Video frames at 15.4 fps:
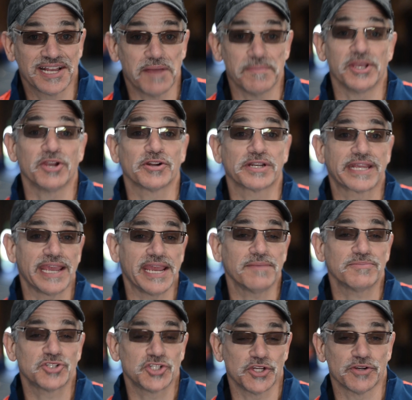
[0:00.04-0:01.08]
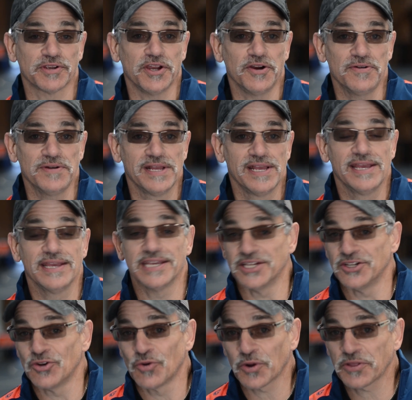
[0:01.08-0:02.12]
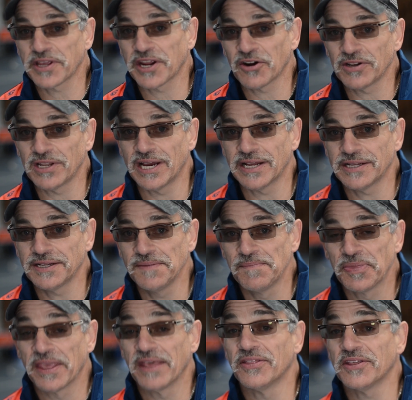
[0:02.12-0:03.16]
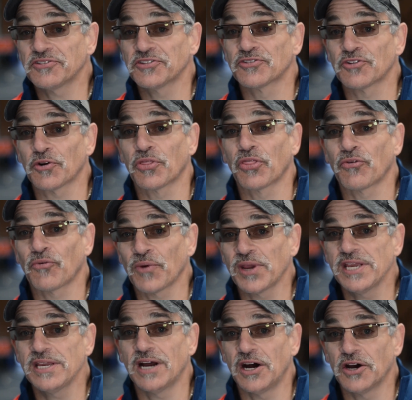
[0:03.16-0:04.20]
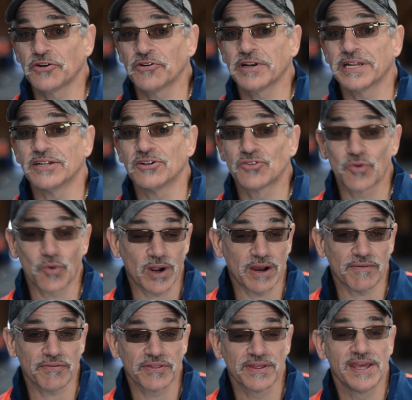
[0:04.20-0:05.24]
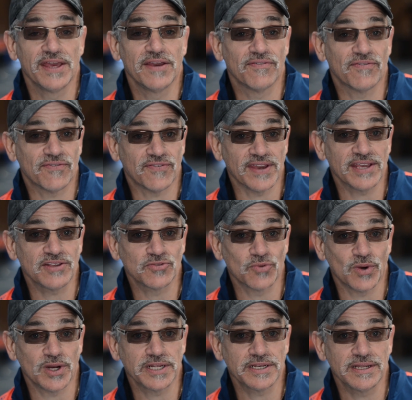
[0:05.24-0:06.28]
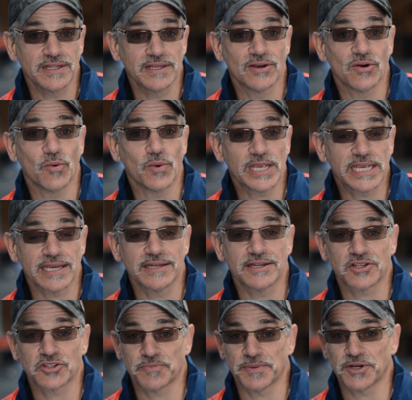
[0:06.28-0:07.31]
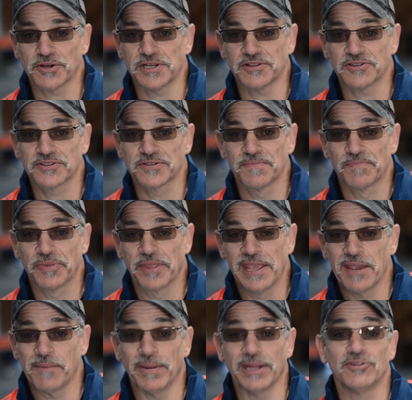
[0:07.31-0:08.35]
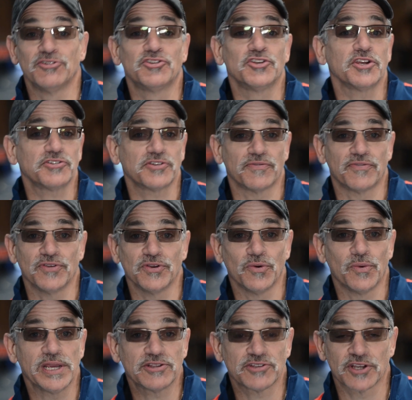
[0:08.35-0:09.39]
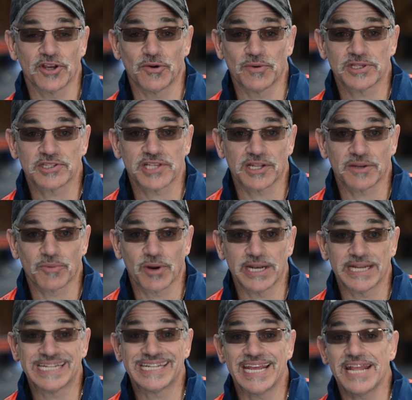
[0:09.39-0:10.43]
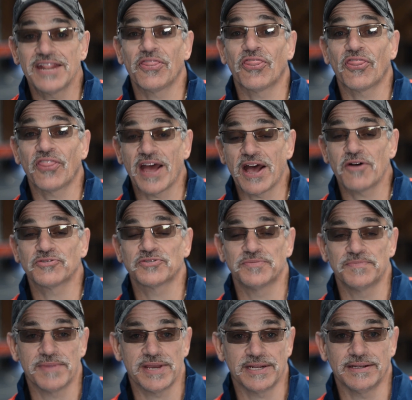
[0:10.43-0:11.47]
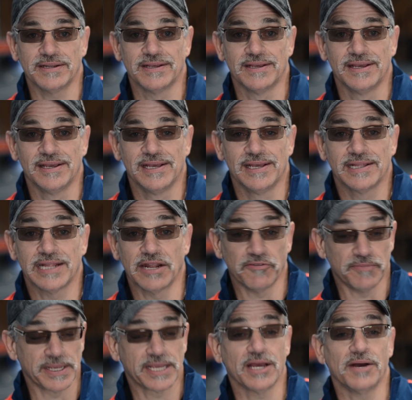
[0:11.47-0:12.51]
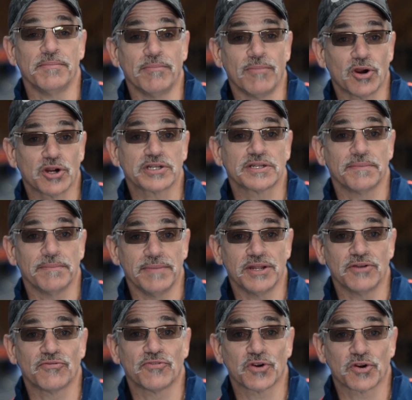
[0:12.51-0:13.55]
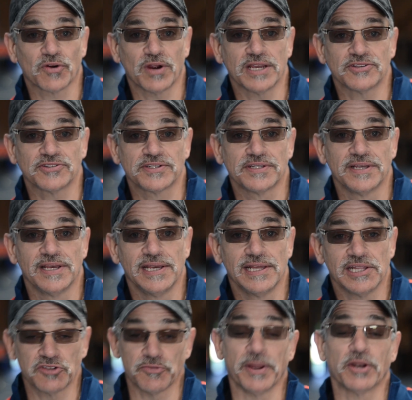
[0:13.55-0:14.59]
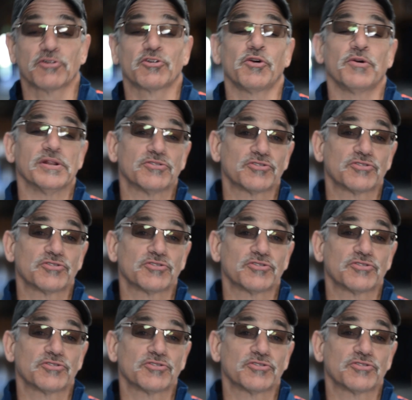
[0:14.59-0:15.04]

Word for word: I'm here at Camp Cheerio in North Carolina. This is our 312th Phase 1 weekend experience. Man, just a few weeks ago, we celebrated 10,000 men that have become marked men for Christ. These men are growing